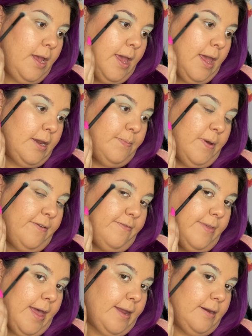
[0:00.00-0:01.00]
and buff
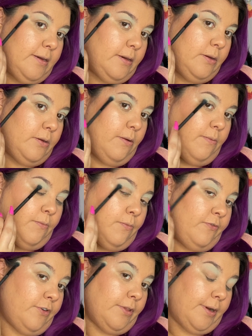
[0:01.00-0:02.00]
that
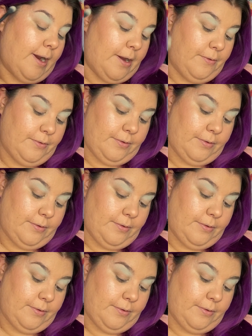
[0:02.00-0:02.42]
further out.